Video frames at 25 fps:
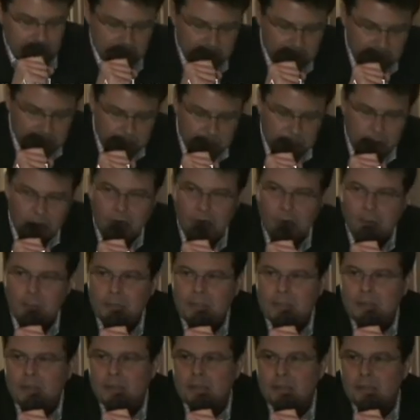here in part
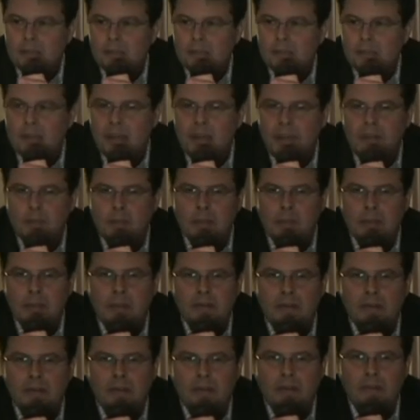because I have
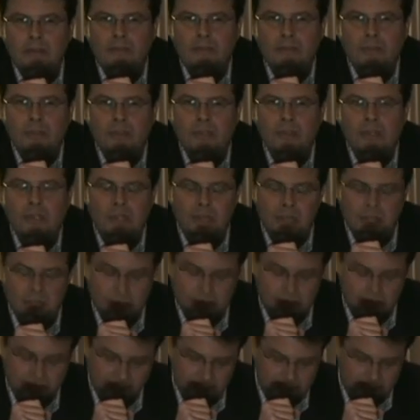been fortunate
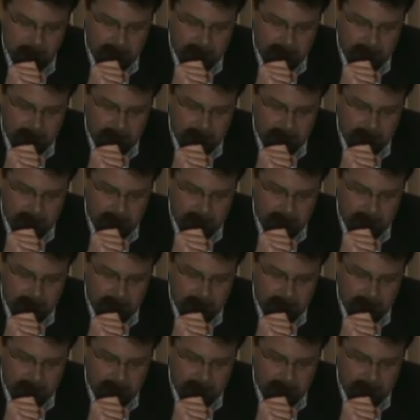enough